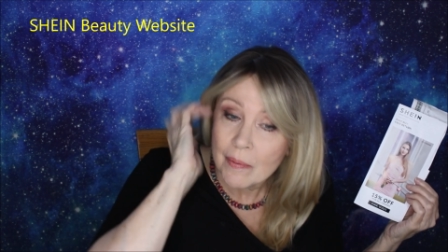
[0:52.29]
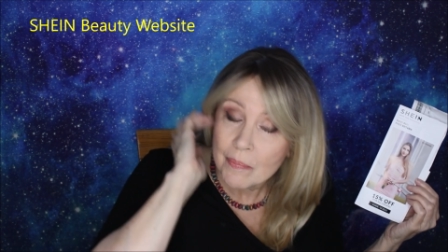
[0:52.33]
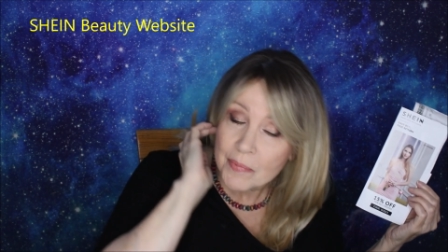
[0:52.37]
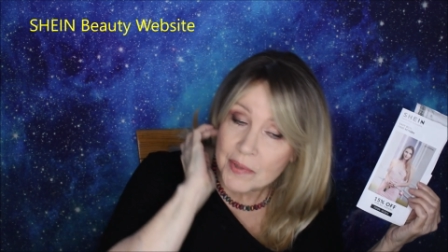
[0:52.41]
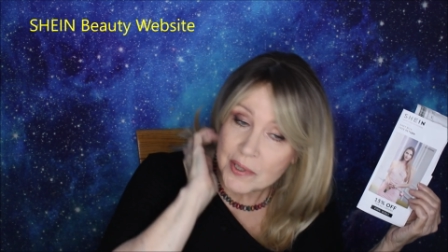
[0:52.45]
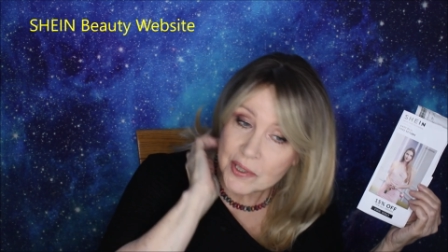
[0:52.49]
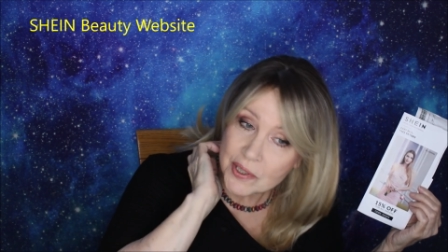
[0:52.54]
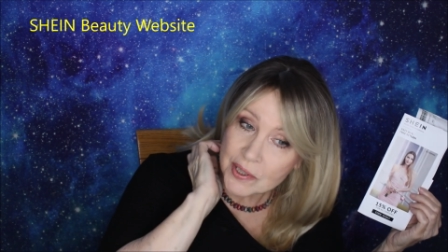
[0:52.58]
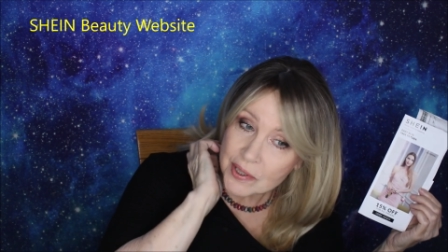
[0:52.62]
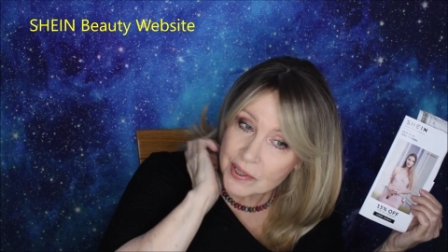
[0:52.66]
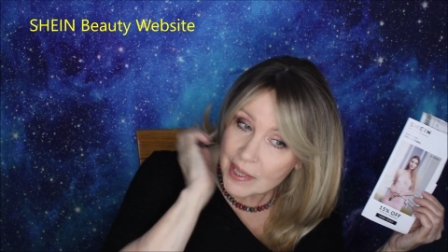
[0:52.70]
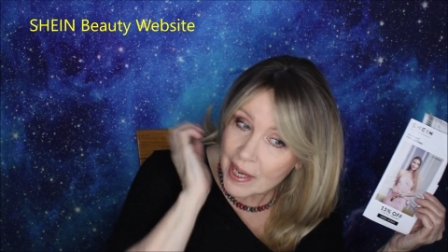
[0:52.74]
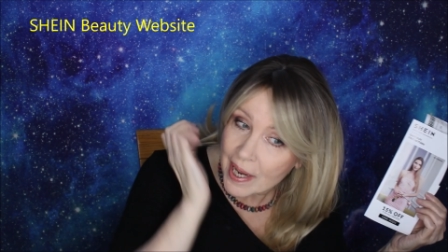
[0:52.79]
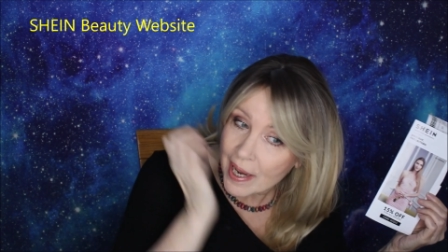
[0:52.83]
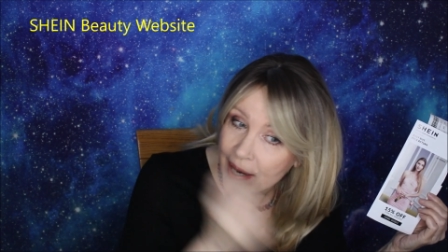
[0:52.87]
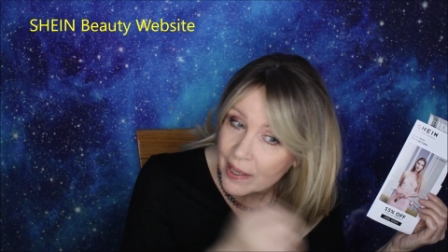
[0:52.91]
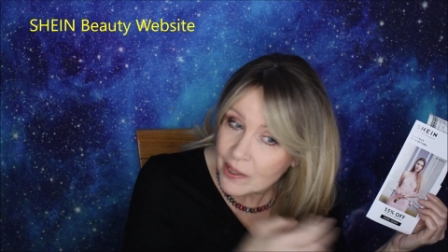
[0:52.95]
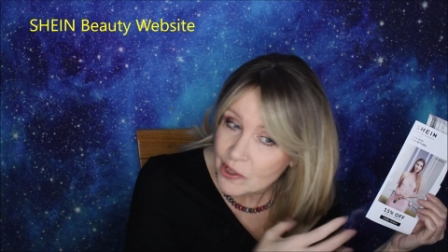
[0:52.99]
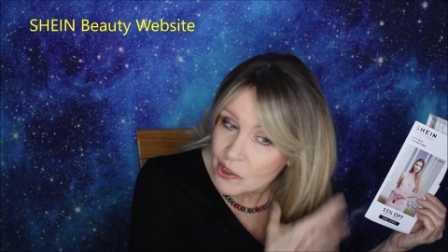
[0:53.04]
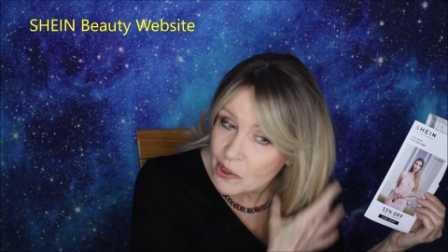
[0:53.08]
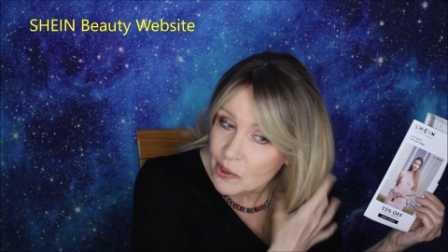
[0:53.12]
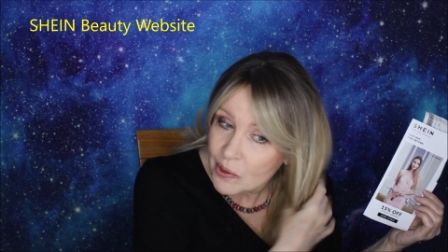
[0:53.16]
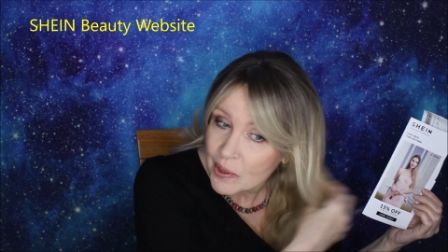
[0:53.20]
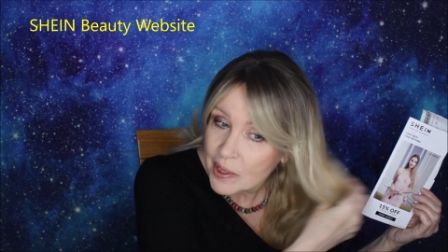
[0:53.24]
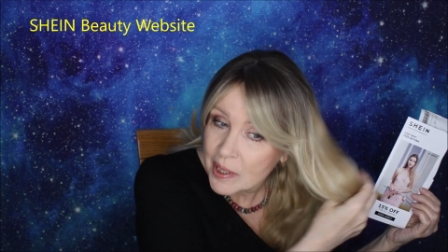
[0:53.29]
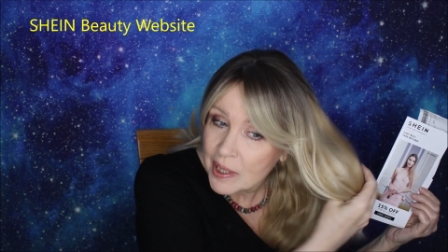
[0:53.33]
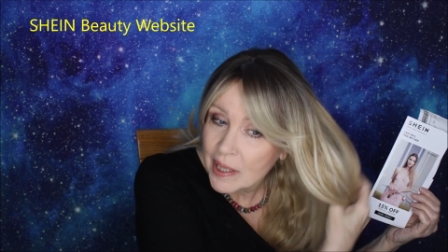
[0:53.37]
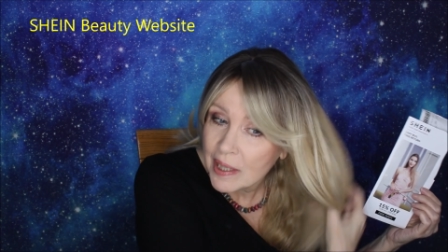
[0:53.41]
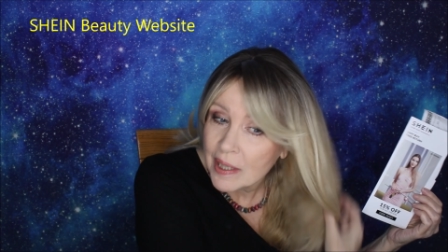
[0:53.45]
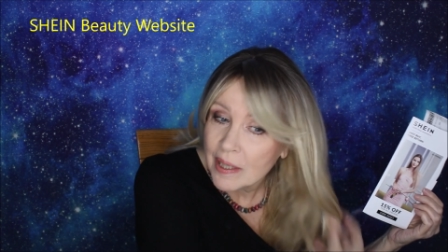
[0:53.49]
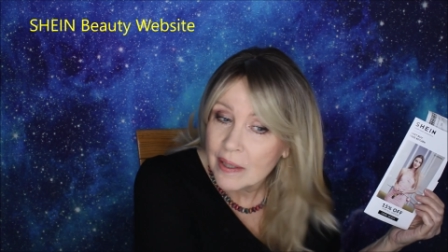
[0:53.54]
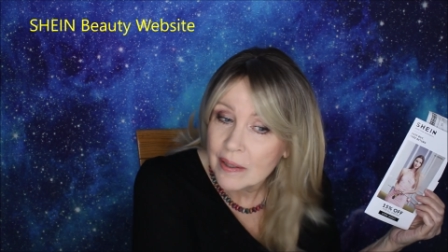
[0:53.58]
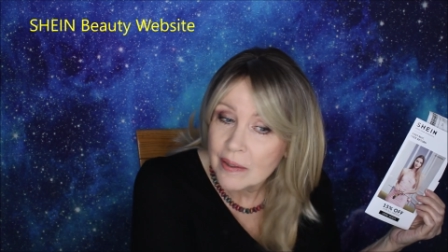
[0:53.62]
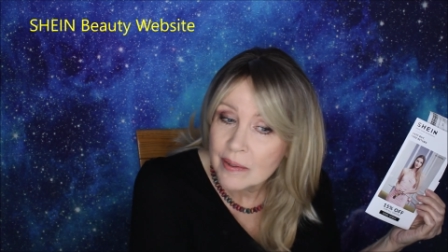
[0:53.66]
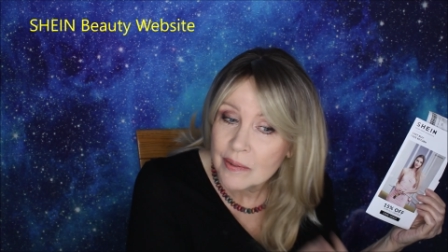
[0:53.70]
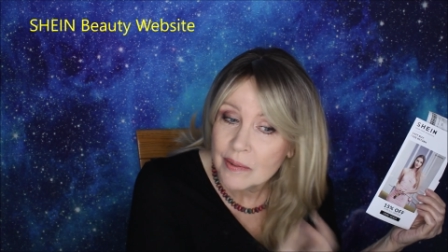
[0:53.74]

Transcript: This is actually